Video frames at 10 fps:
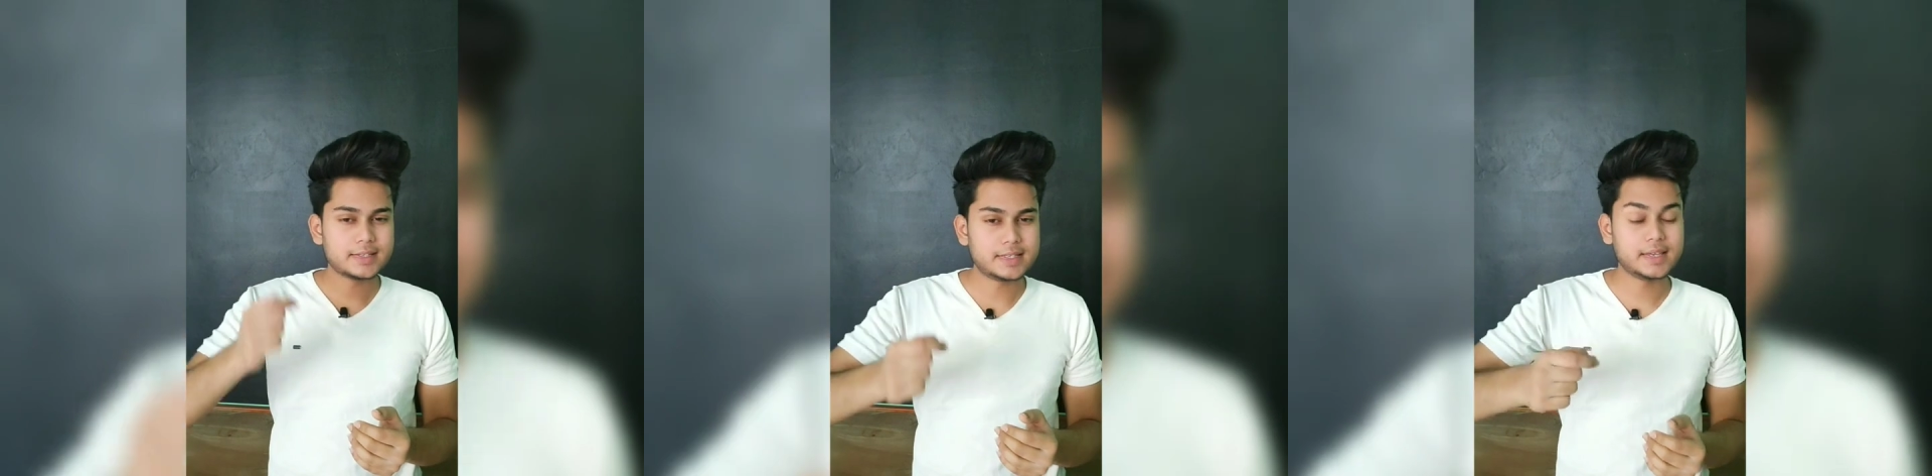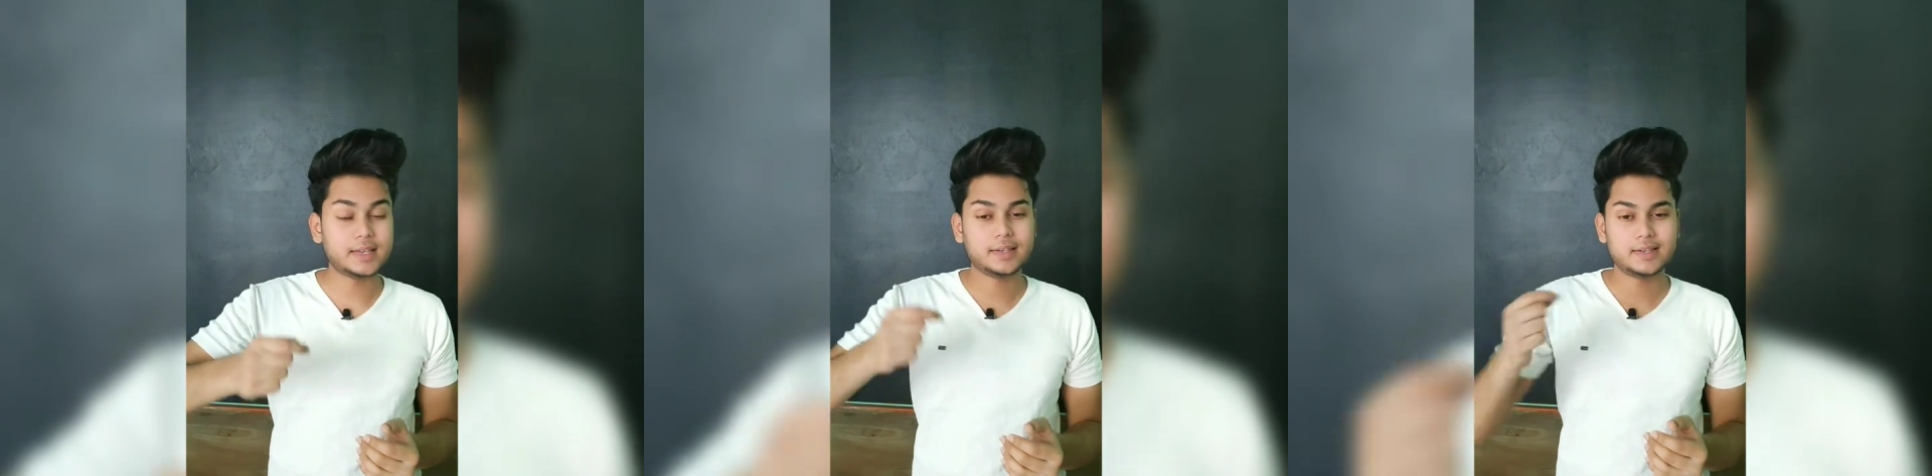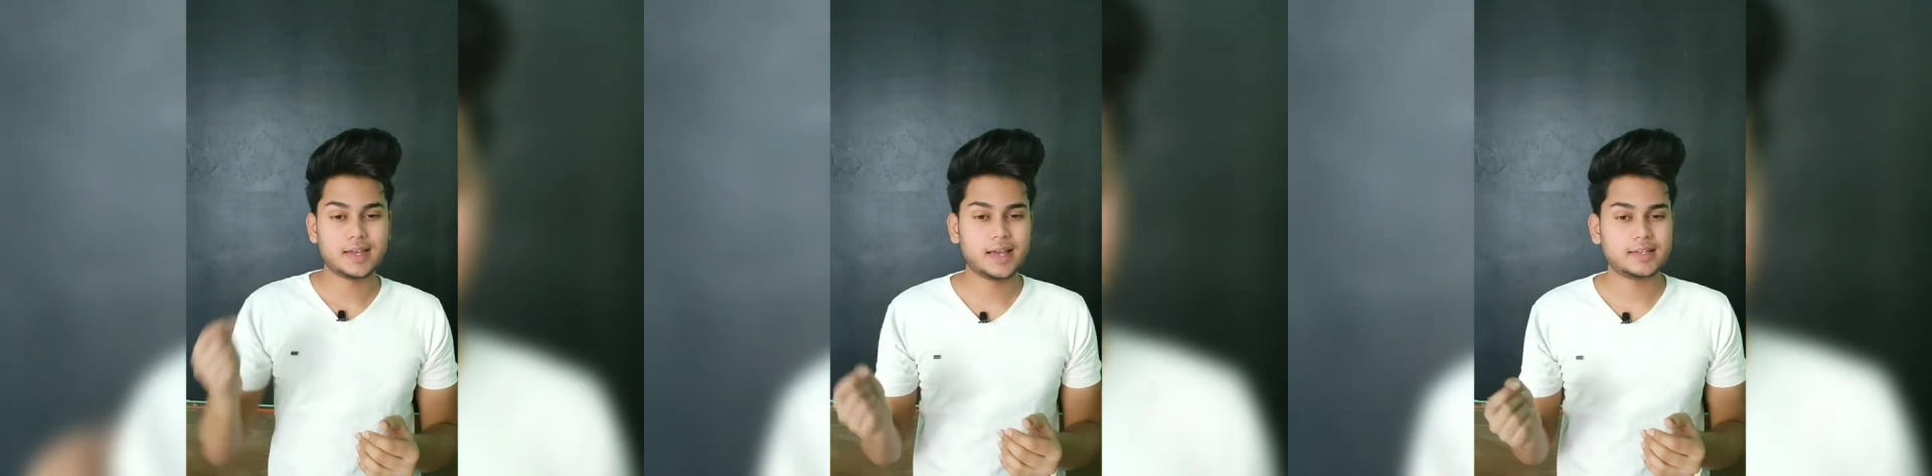day,
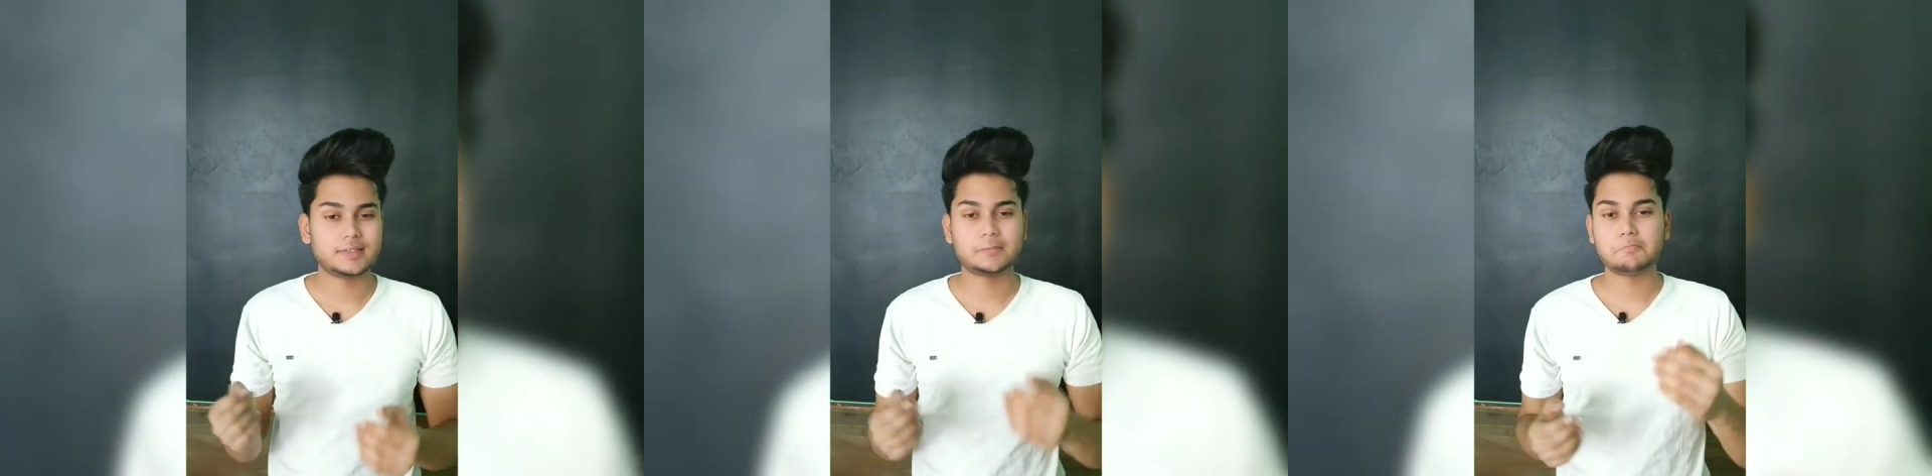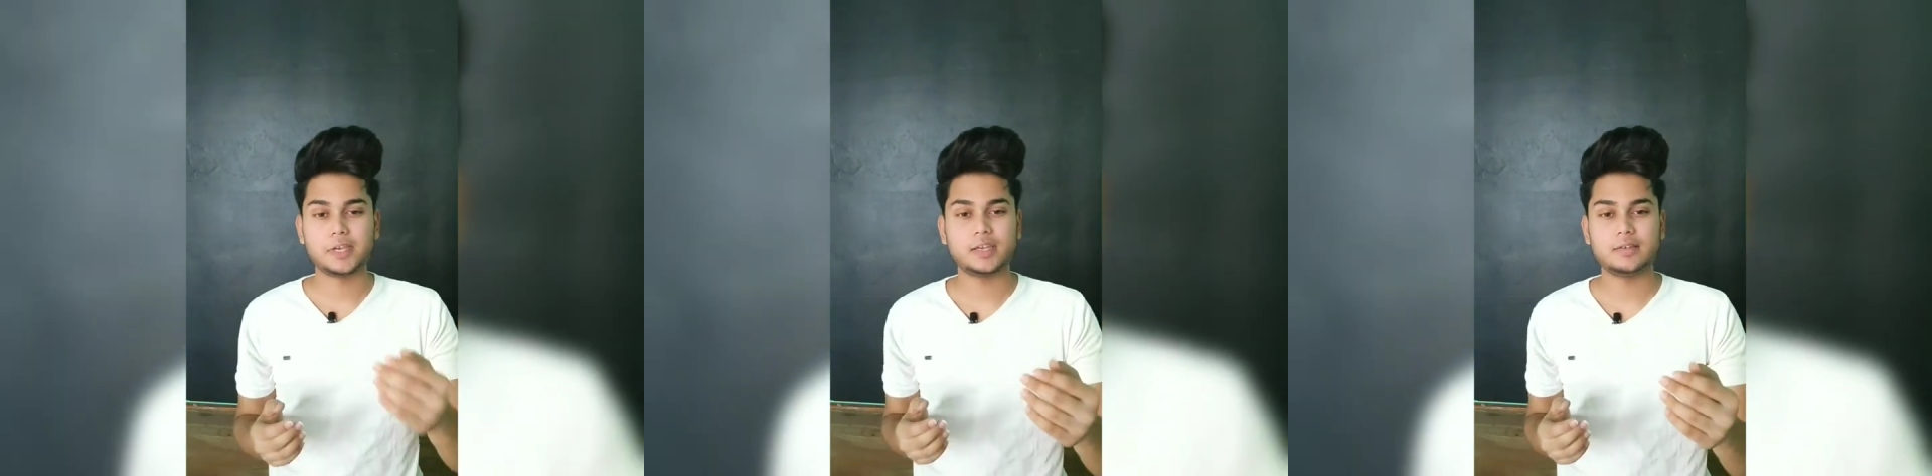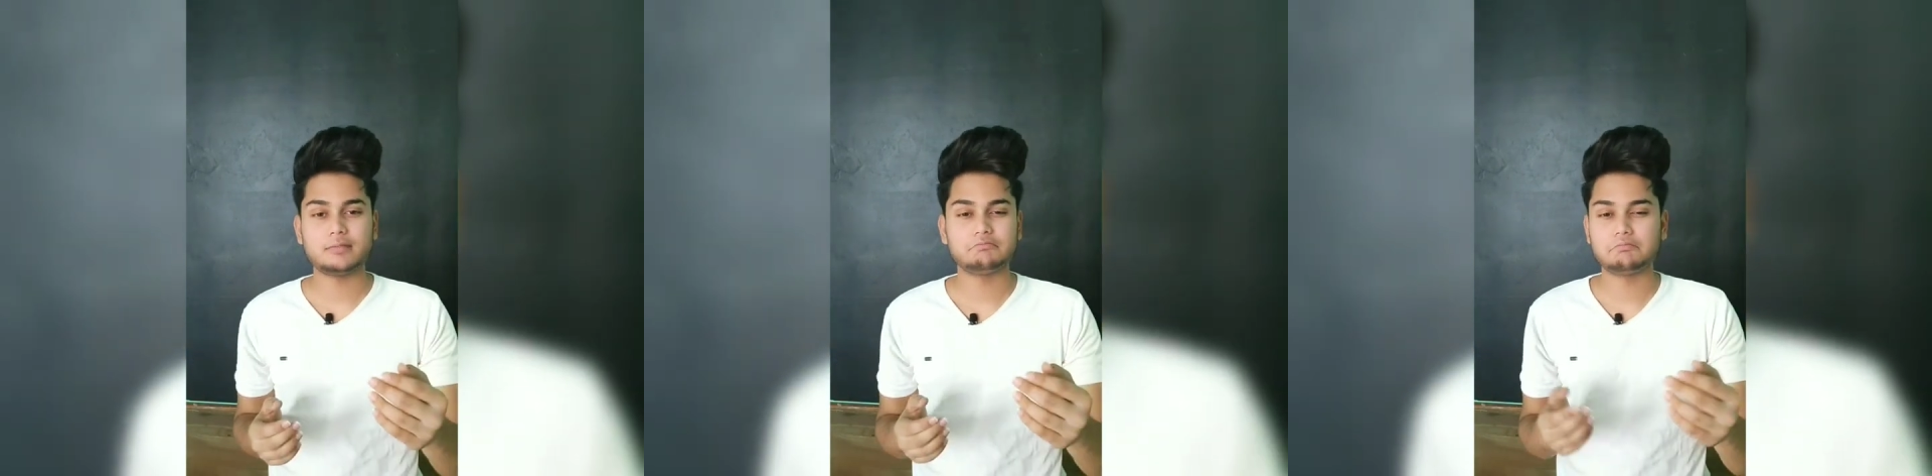night,
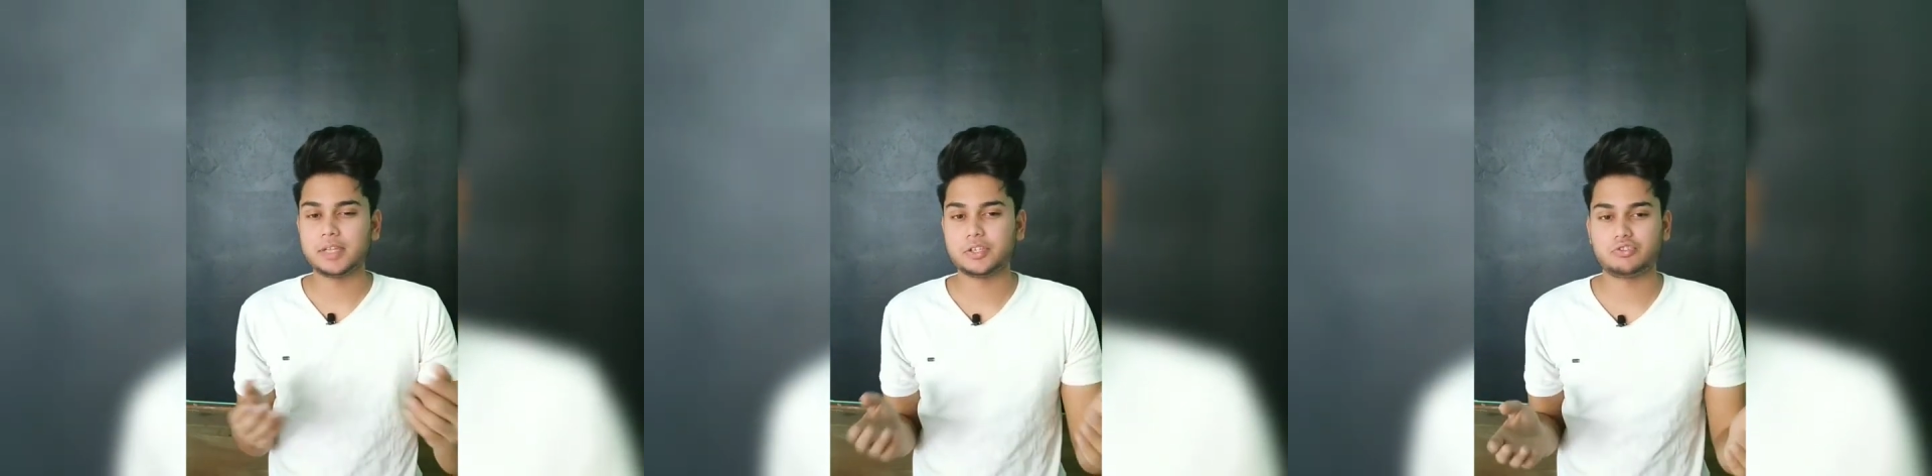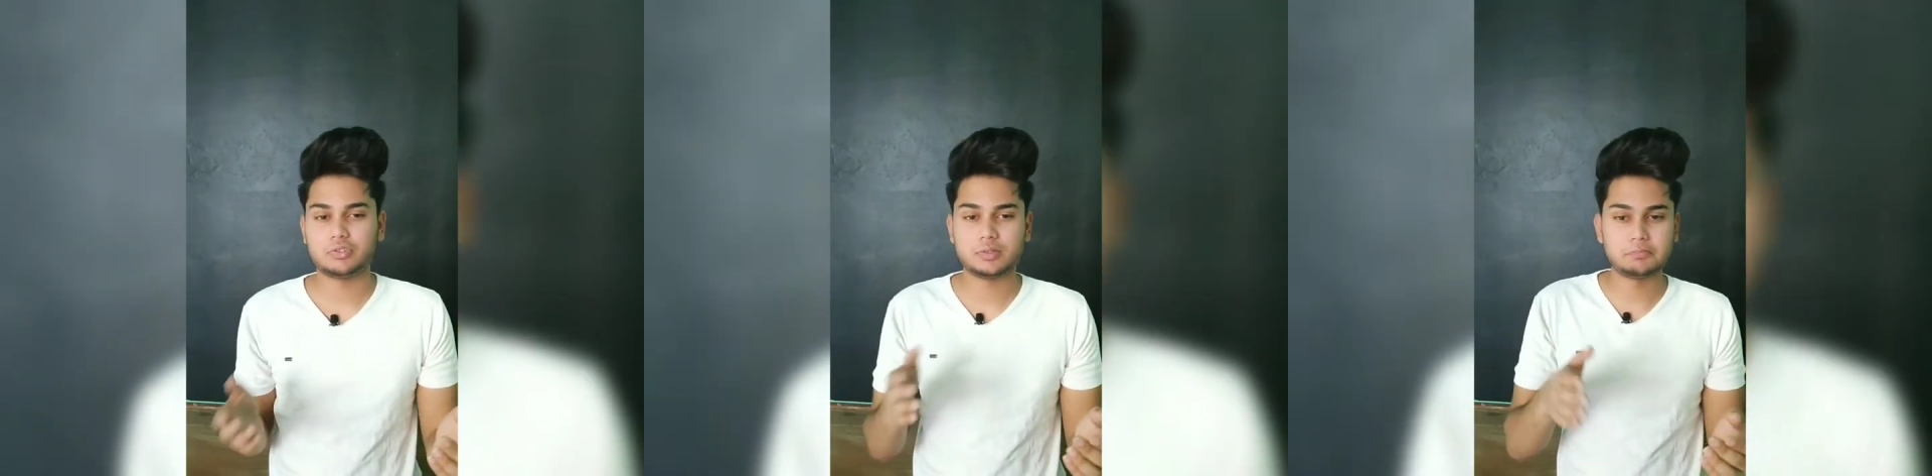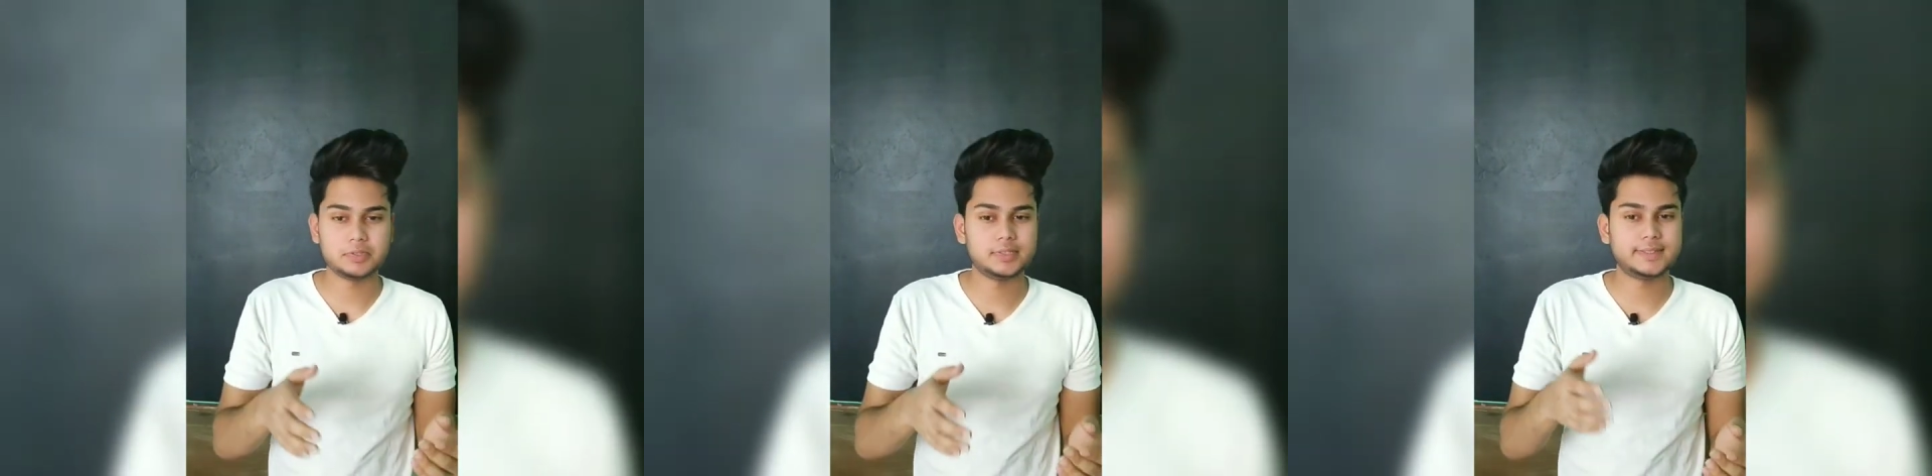pain, pleasure,
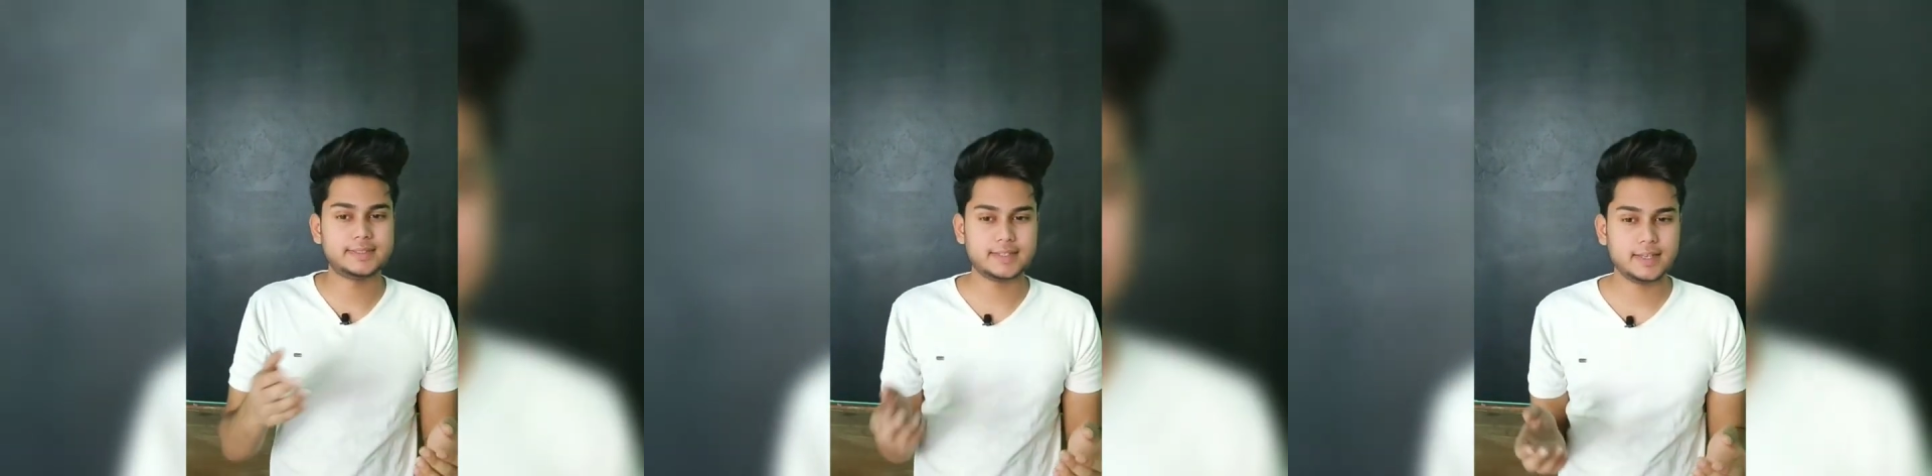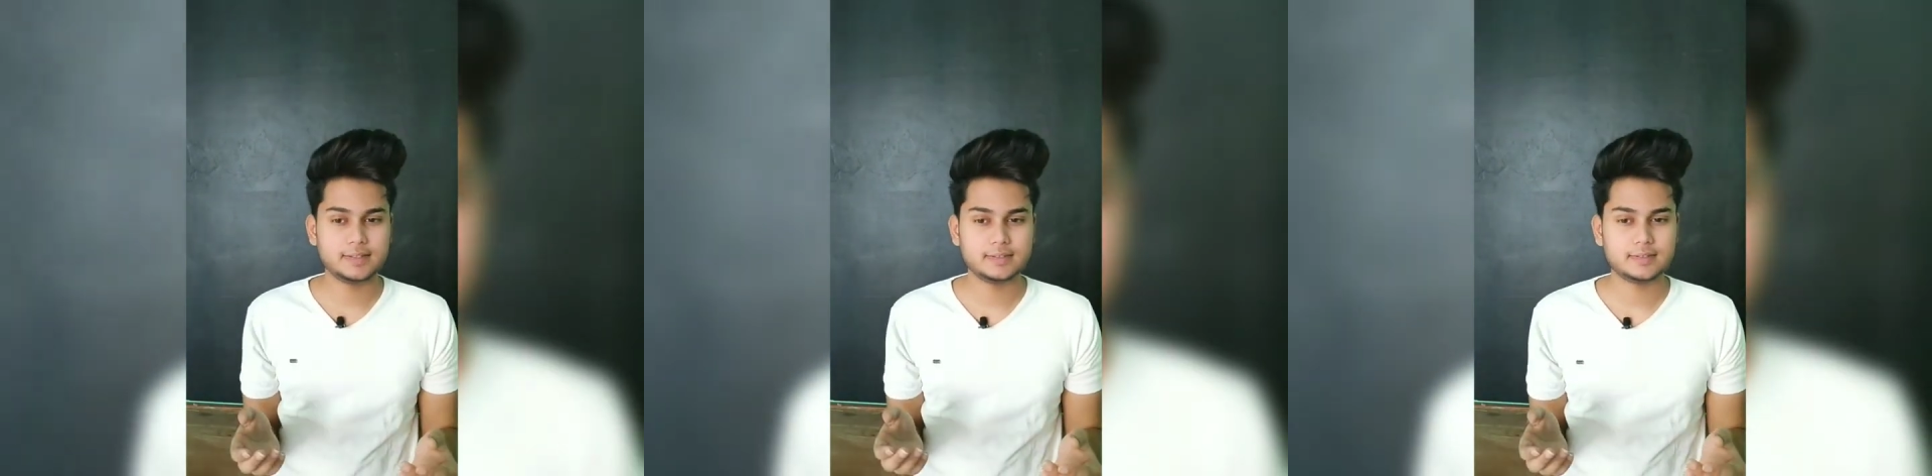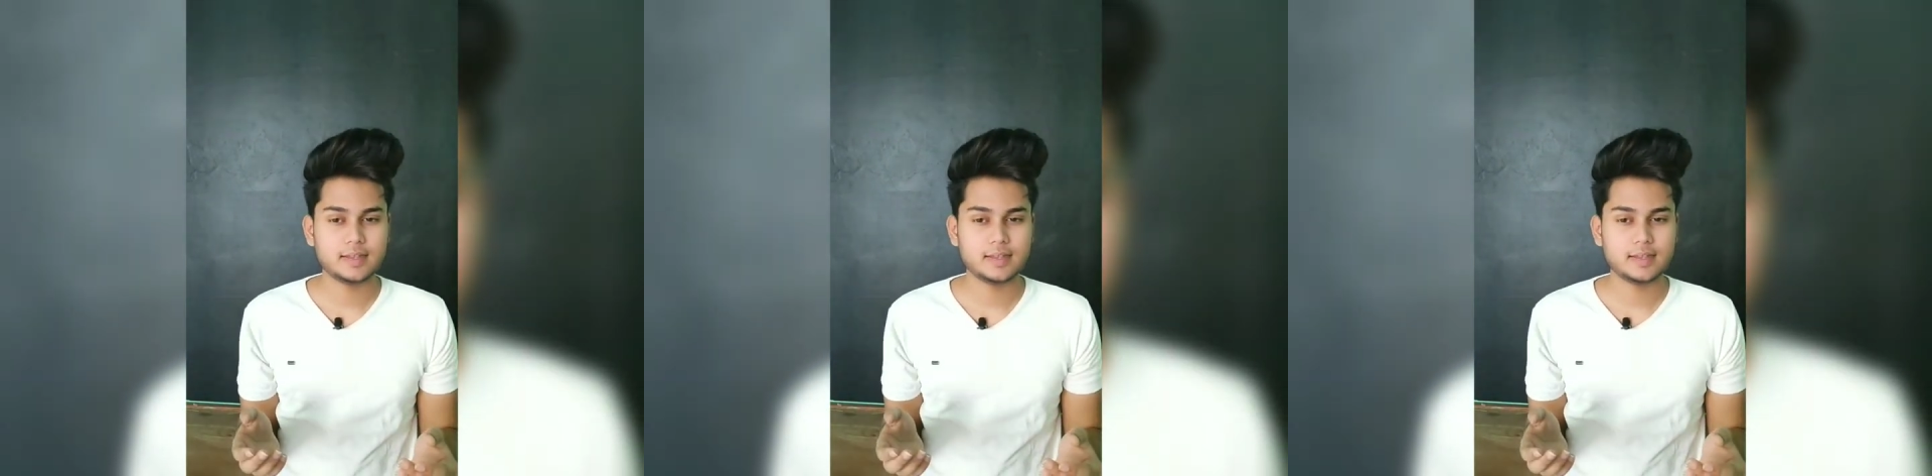birth, death.